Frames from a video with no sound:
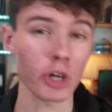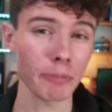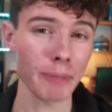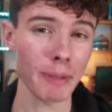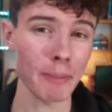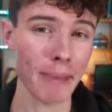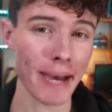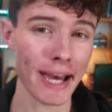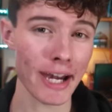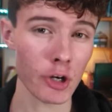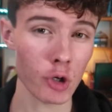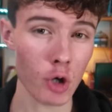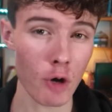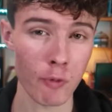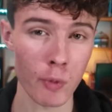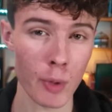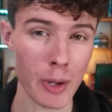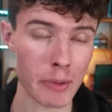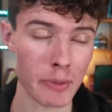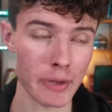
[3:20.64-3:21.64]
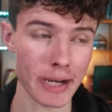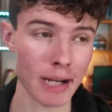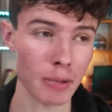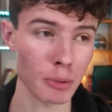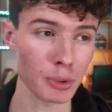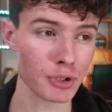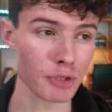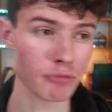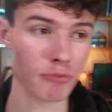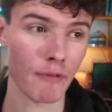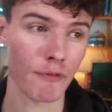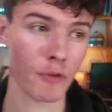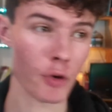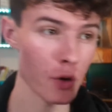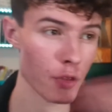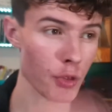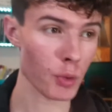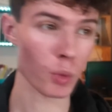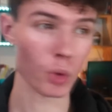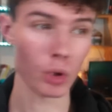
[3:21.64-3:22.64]
be better if we were able to
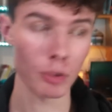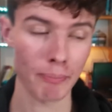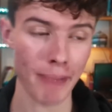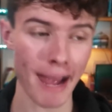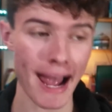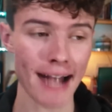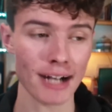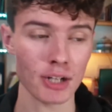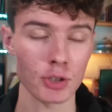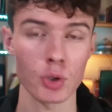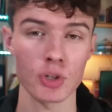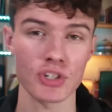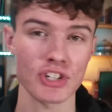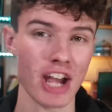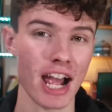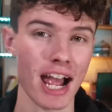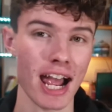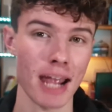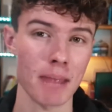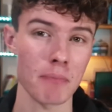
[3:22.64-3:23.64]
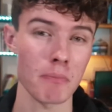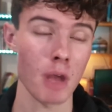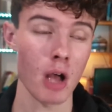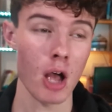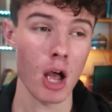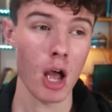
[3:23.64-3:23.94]
revert the world back to a time